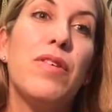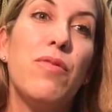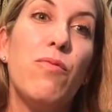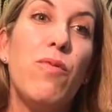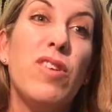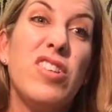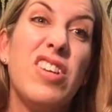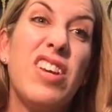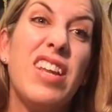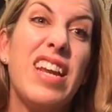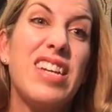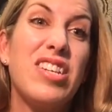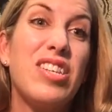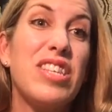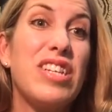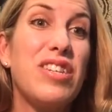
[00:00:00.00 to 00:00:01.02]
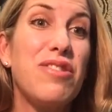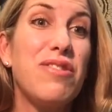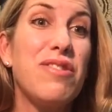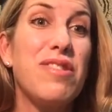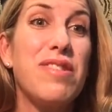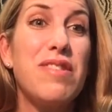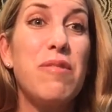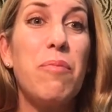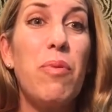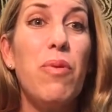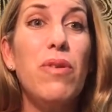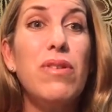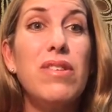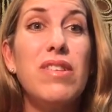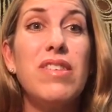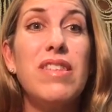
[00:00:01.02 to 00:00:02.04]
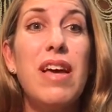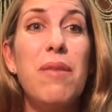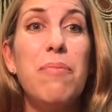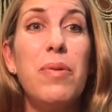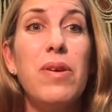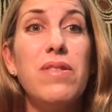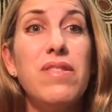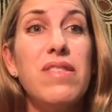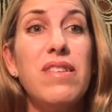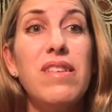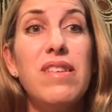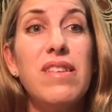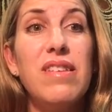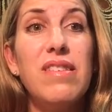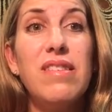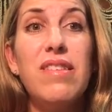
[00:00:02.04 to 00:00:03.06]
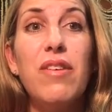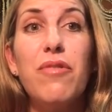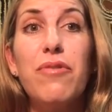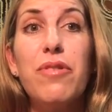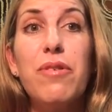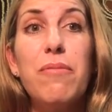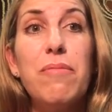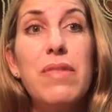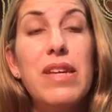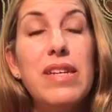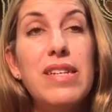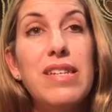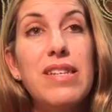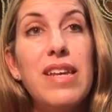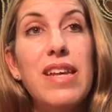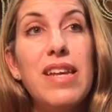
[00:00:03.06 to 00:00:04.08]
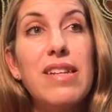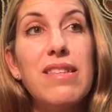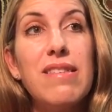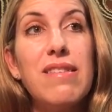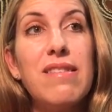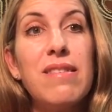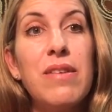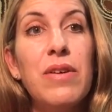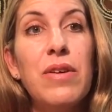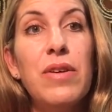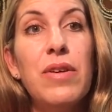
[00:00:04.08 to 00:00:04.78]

what you can actually do to support that person is tell them that it's